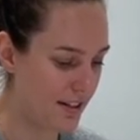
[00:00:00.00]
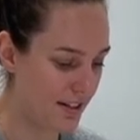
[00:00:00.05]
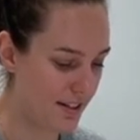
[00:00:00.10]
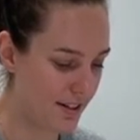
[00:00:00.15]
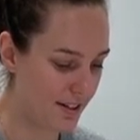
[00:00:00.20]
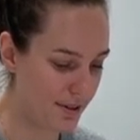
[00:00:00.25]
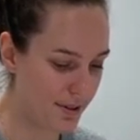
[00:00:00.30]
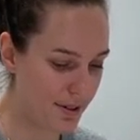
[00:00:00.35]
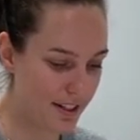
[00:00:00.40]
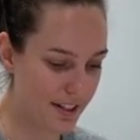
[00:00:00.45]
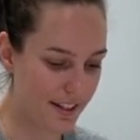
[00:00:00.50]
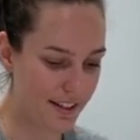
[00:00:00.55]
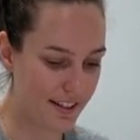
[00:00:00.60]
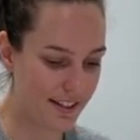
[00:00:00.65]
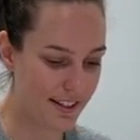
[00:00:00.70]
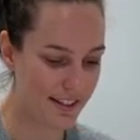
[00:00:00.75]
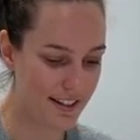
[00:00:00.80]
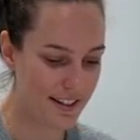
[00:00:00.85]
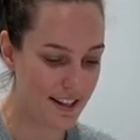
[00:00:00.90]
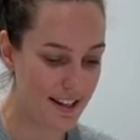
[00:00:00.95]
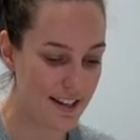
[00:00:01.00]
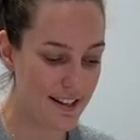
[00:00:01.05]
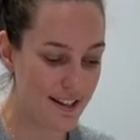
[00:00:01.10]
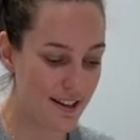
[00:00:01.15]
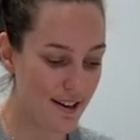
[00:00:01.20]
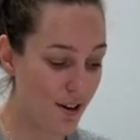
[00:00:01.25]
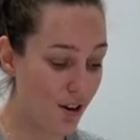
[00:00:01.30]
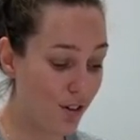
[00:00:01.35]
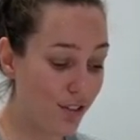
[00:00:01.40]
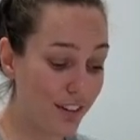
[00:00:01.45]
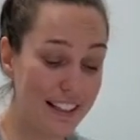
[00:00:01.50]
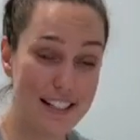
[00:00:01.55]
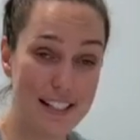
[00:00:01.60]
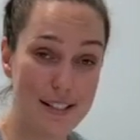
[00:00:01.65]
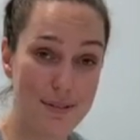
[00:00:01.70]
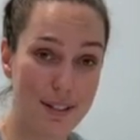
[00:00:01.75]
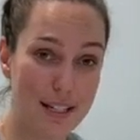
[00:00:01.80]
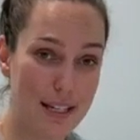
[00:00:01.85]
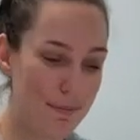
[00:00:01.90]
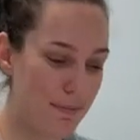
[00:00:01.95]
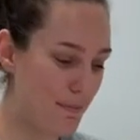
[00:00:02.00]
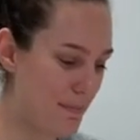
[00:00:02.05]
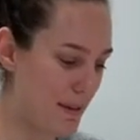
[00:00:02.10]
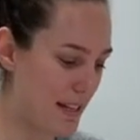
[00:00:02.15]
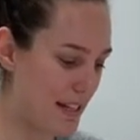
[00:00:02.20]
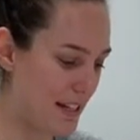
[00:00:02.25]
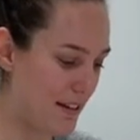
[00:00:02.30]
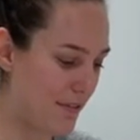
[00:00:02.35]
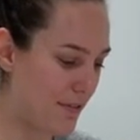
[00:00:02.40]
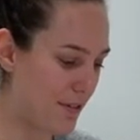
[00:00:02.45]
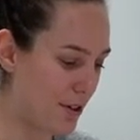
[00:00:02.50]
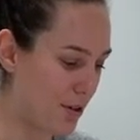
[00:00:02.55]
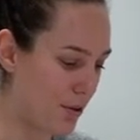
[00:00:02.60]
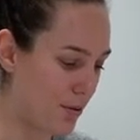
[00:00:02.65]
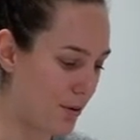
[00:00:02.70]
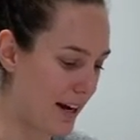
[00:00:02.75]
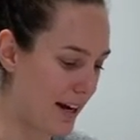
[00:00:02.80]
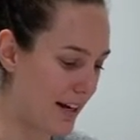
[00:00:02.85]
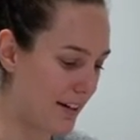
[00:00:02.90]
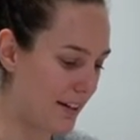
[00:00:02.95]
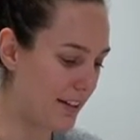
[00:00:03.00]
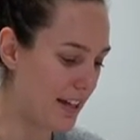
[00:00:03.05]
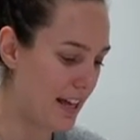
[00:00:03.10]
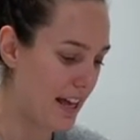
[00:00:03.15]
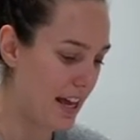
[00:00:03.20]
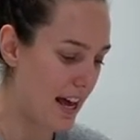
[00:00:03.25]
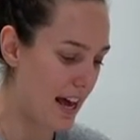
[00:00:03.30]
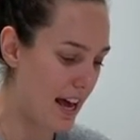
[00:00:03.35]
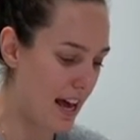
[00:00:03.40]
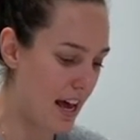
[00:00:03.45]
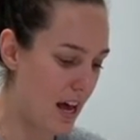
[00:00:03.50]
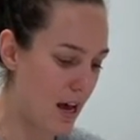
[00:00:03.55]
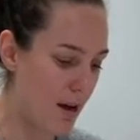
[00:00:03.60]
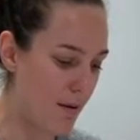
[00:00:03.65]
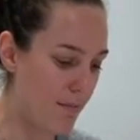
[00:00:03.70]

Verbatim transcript: Cool. So hopefully this will keep them busy for a while. Um,